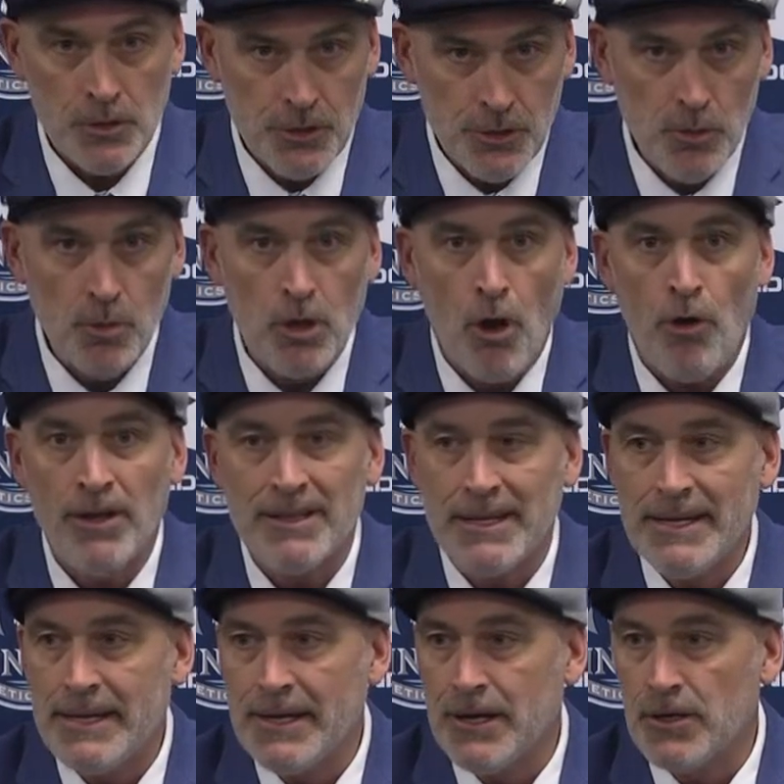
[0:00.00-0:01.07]
two
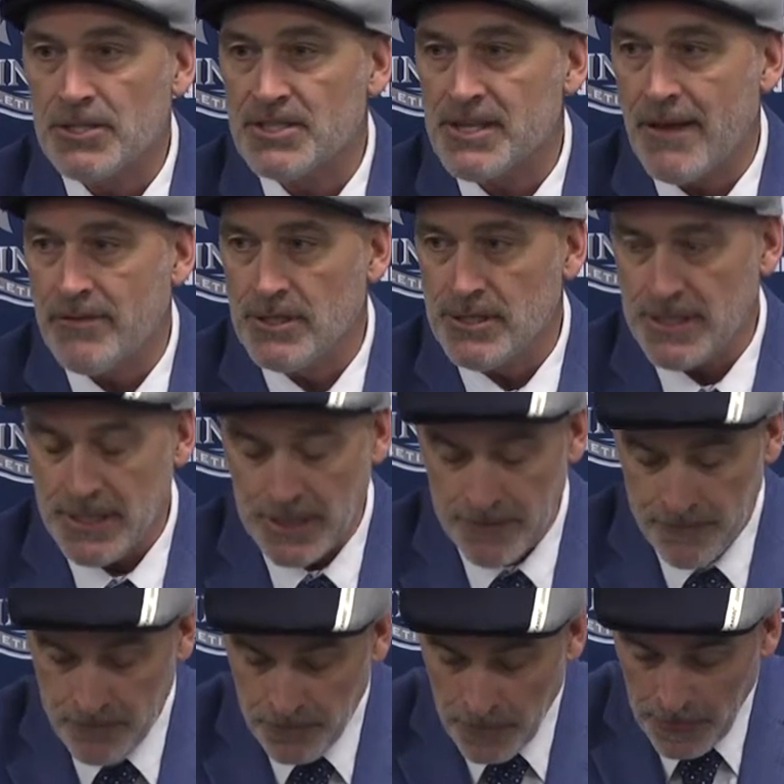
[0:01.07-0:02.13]
currently here,
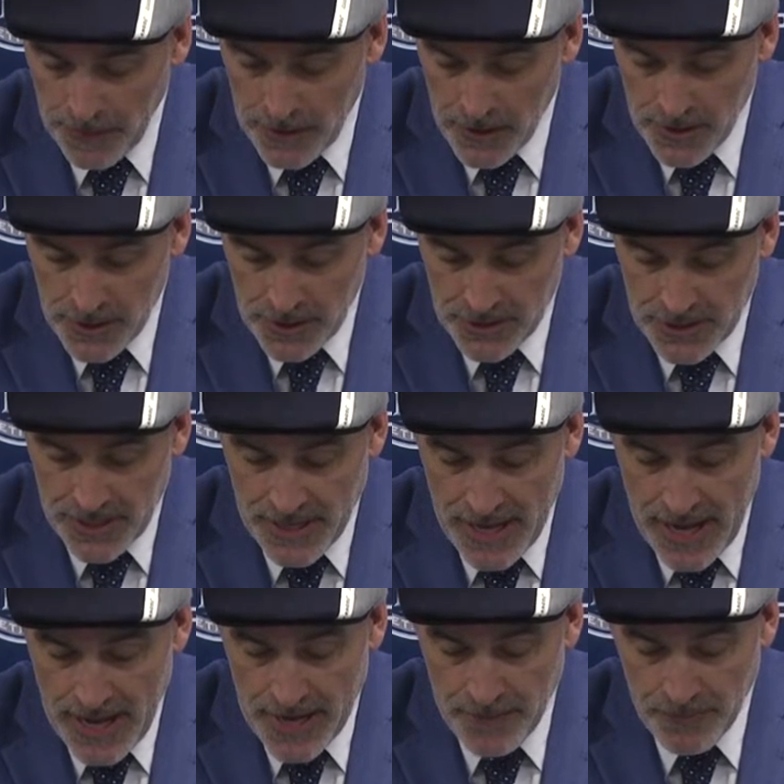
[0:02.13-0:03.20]
17
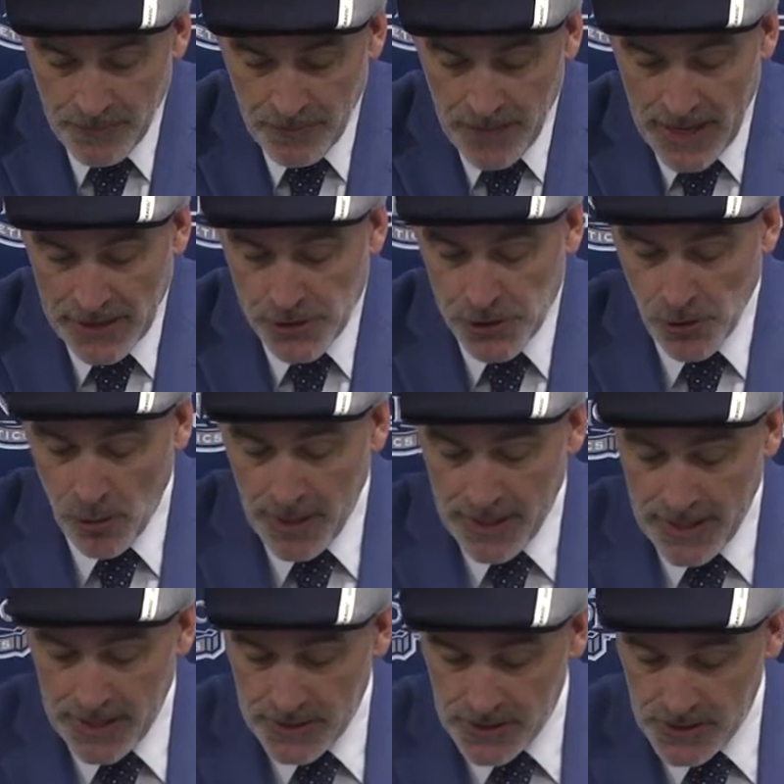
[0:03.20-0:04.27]
today that
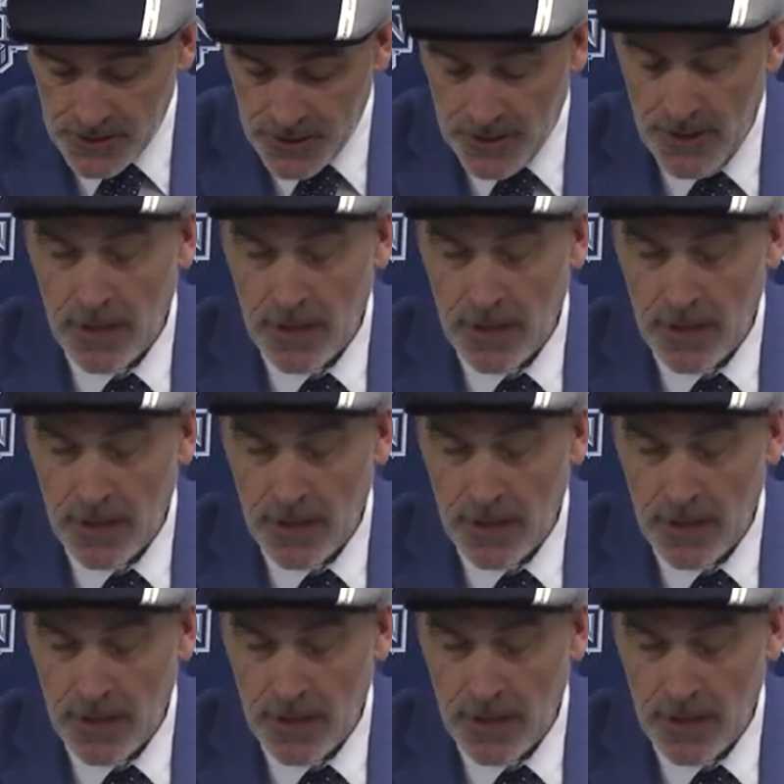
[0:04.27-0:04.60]
joined us.